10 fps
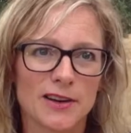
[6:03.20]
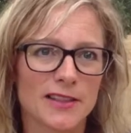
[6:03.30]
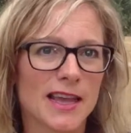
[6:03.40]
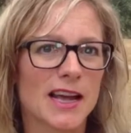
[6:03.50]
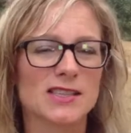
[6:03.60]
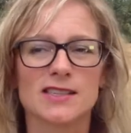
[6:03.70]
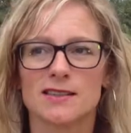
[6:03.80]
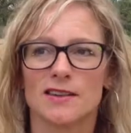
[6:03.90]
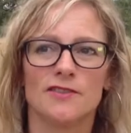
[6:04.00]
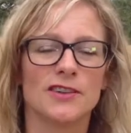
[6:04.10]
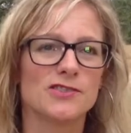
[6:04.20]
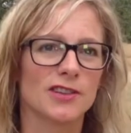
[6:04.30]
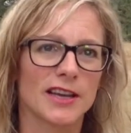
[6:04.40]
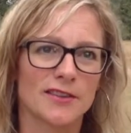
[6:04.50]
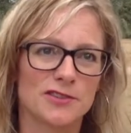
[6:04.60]
and the cats
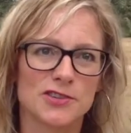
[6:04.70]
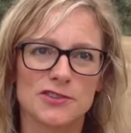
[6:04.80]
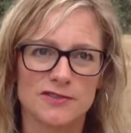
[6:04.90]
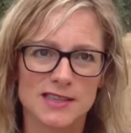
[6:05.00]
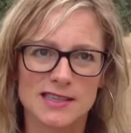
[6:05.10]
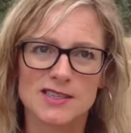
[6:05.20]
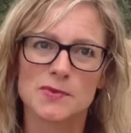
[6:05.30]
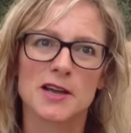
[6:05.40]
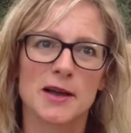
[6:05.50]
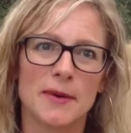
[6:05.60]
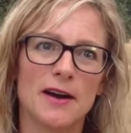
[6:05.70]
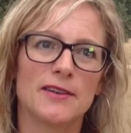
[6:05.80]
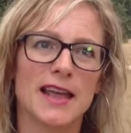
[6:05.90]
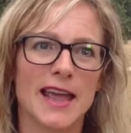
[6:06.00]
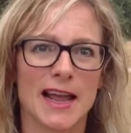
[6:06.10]
eventually after 2 visits will come out
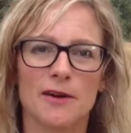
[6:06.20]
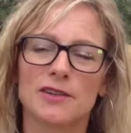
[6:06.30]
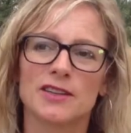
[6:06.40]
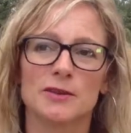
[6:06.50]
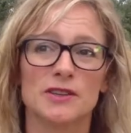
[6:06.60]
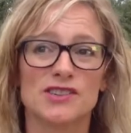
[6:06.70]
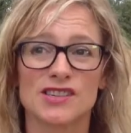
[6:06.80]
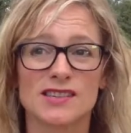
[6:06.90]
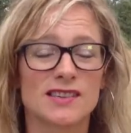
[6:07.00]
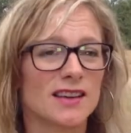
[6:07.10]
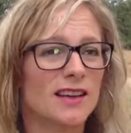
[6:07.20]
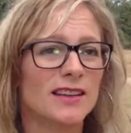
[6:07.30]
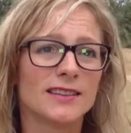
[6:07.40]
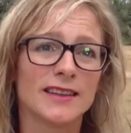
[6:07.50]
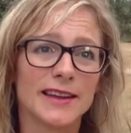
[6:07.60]
and hang out with them and just
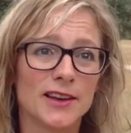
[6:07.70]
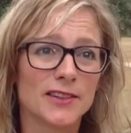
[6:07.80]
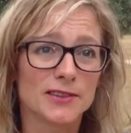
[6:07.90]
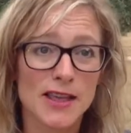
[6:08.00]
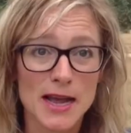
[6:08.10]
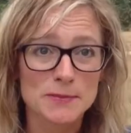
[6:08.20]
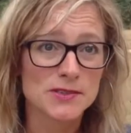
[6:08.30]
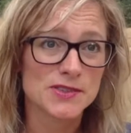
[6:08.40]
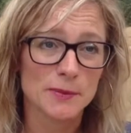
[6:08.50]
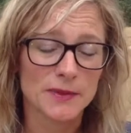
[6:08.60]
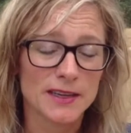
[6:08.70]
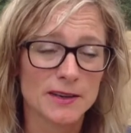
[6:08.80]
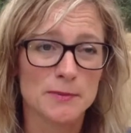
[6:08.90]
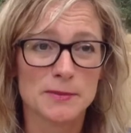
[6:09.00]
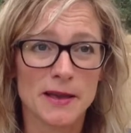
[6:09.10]
lay on their laps or something
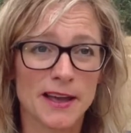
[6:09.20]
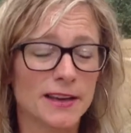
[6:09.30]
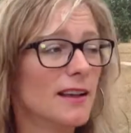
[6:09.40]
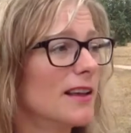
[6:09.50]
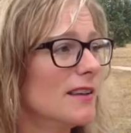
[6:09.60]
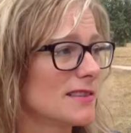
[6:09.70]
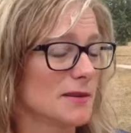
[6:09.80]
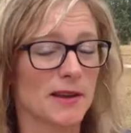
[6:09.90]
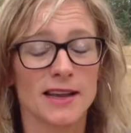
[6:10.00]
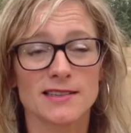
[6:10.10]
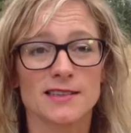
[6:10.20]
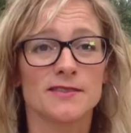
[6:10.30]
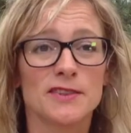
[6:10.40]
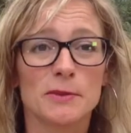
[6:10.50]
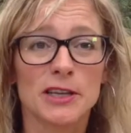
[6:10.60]
and be pet. Some cats
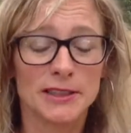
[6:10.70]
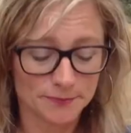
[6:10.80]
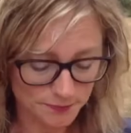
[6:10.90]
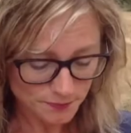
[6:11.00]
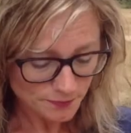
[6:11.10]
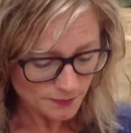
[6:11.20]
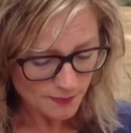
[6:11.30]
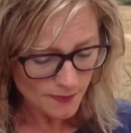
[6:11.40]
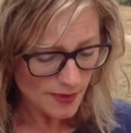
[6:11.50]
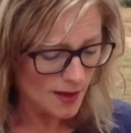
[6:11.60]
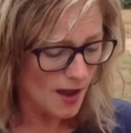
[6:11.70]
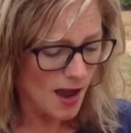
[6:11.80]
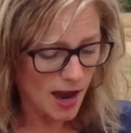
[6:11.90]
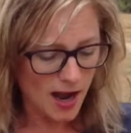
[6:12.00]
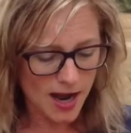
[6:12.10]
love to play.
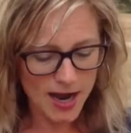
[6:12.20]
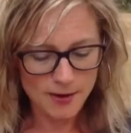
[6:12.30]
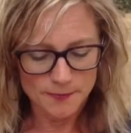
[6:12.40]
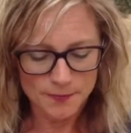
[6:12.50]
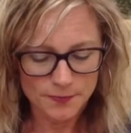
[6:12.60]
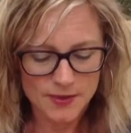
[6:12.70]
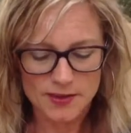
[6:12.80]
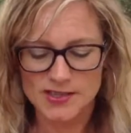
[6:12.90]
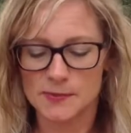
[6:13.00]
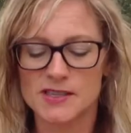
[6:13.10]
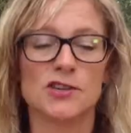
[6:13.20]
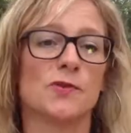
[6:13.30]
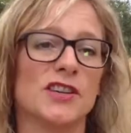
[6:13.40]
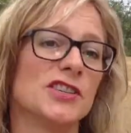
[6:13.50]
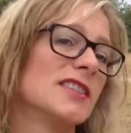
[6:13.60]
There's some
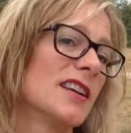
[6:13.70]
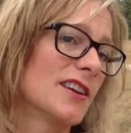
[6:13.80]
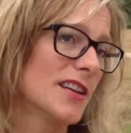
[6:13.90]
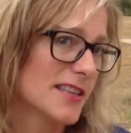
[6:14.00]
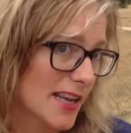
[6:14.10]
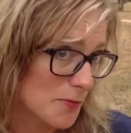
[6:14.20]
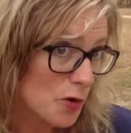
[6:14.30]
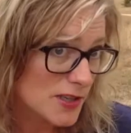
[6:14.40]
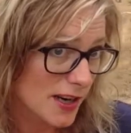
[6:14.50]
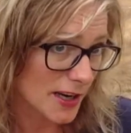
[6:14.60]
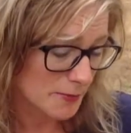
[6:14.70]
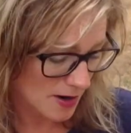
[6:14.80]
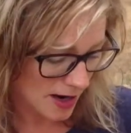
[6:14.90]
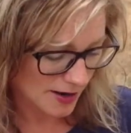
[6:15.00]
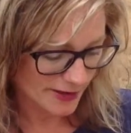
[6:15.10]
situations that are going to take more time,
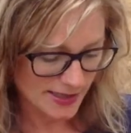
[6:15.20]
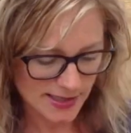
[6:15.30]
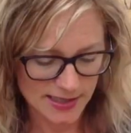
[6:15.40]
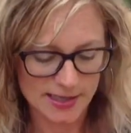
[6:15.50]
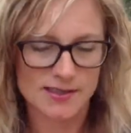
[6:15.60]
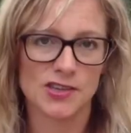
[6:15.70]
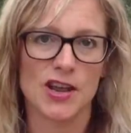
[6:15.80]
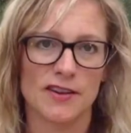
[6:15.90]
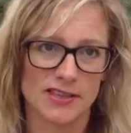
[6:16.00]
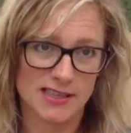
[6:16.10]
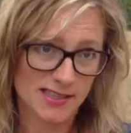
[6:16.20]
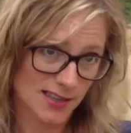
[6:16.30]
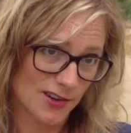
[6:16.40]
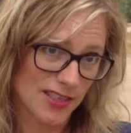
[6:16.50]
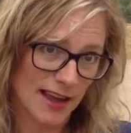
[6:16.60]
obviously, so you have to
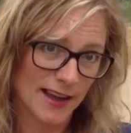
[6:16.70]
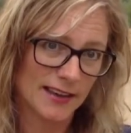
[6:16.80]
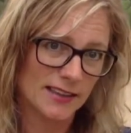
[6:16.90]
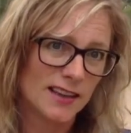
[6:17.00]
consider that,